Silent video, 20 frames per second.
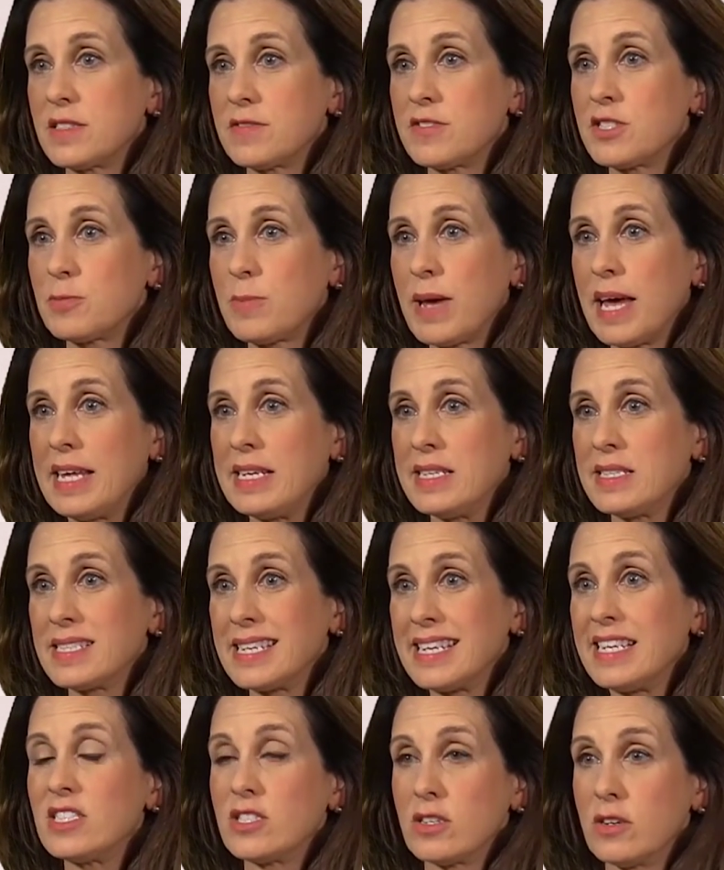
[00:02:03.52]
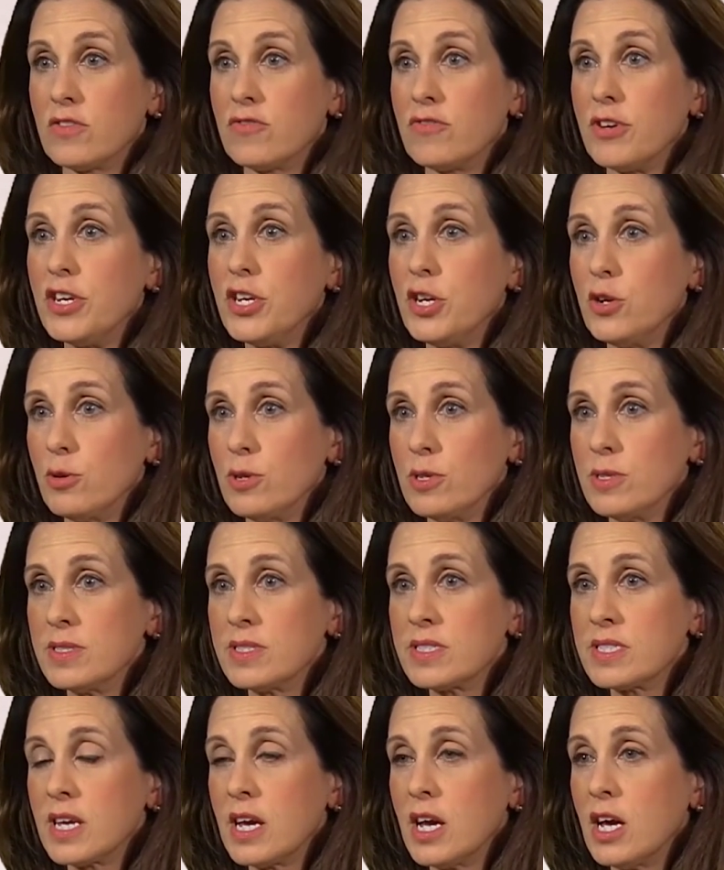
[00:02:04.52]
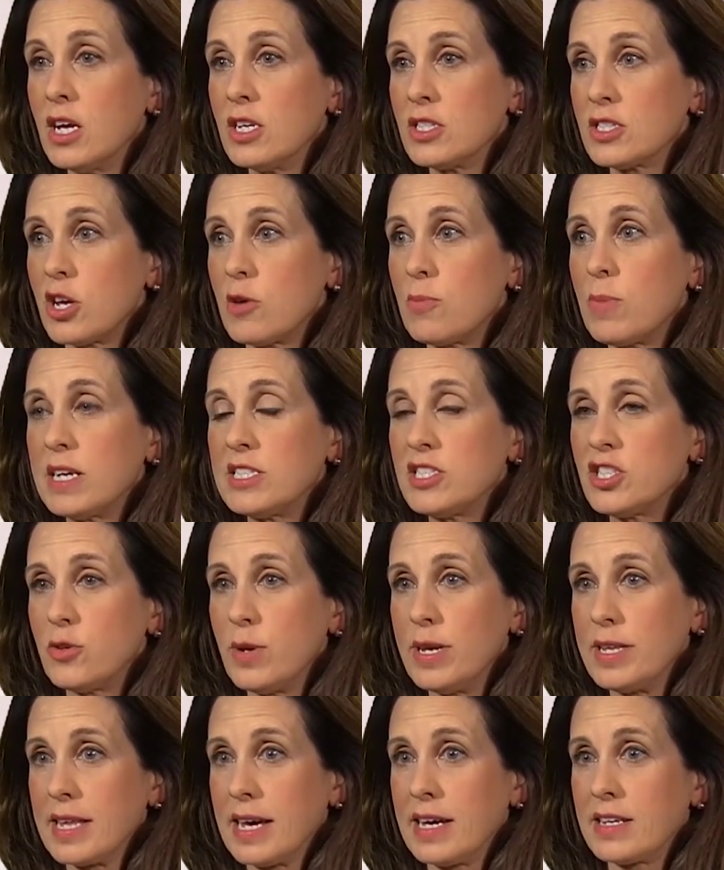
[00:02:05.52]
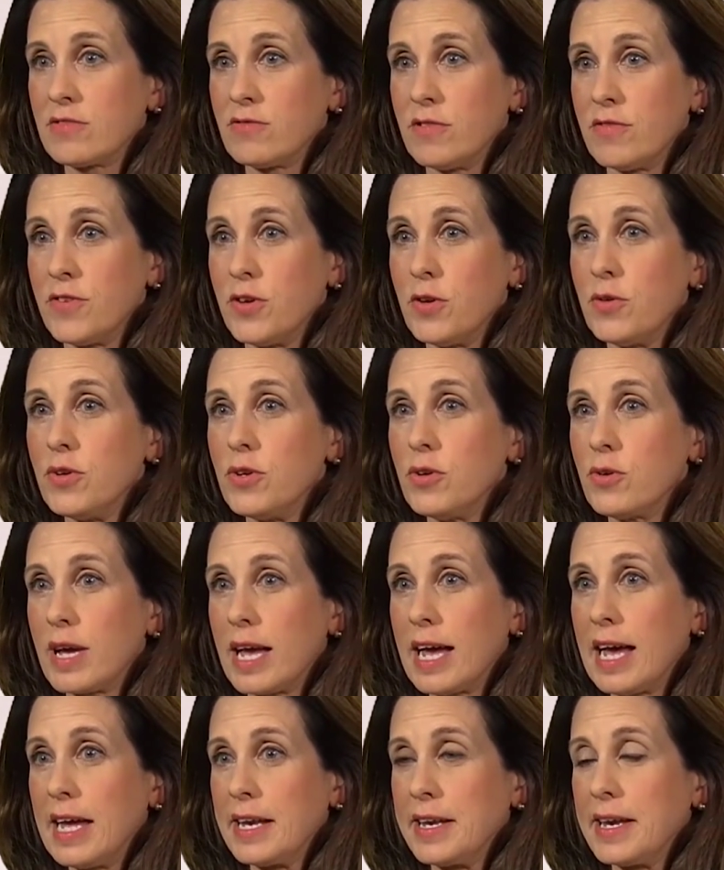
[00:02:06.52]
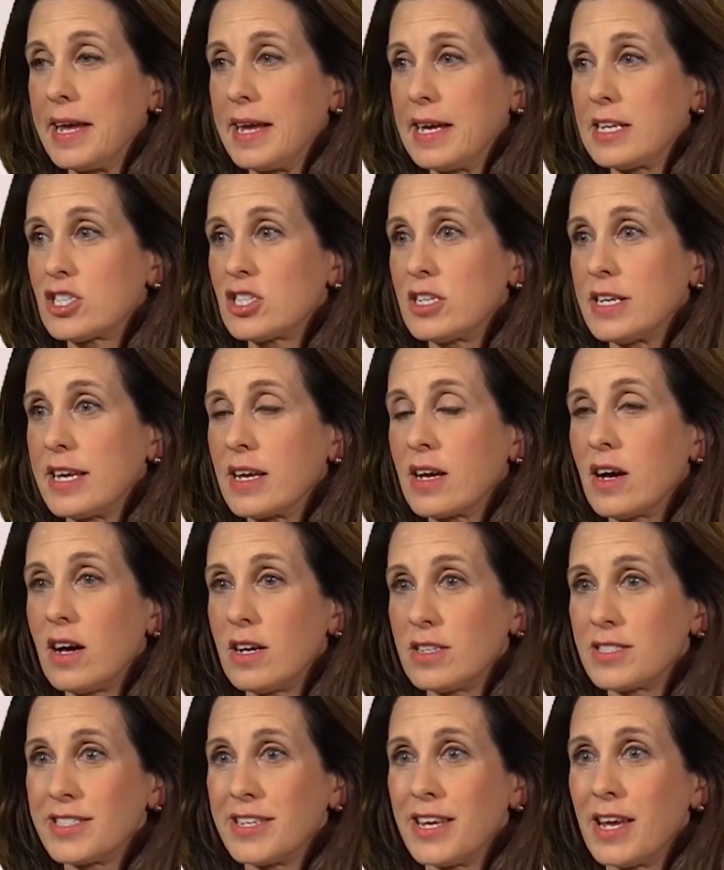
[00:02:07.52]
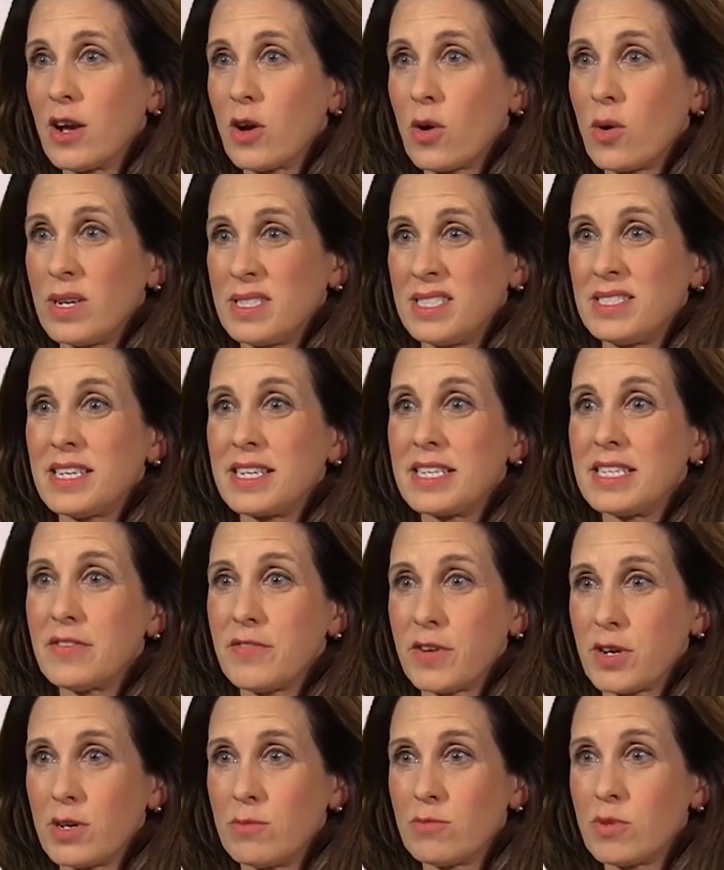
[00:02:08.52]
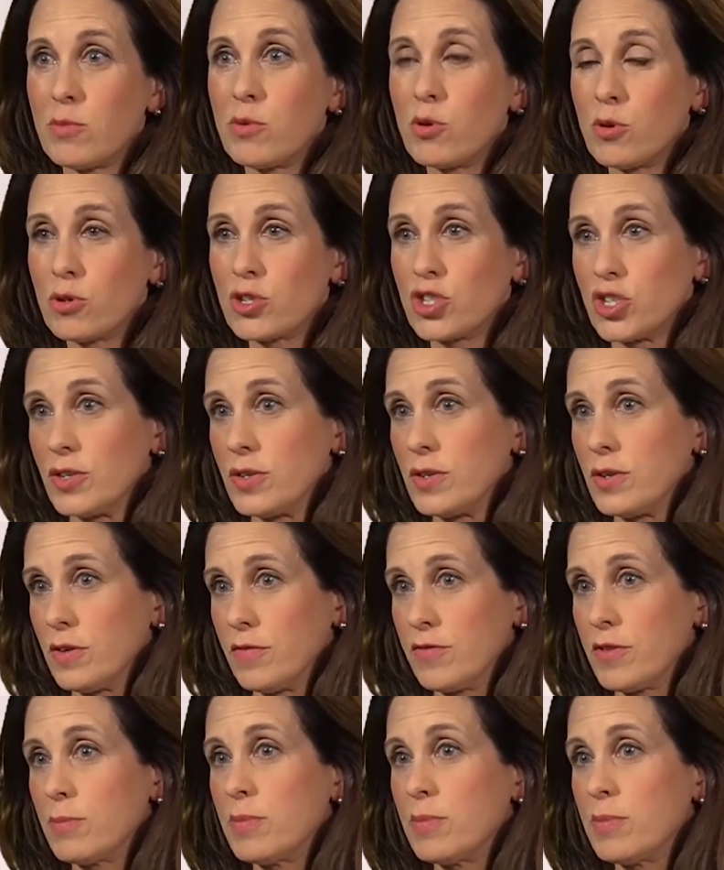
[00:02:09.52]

of spend is on renewals. So by doing that review, you can actually cut quite a significant proportion of the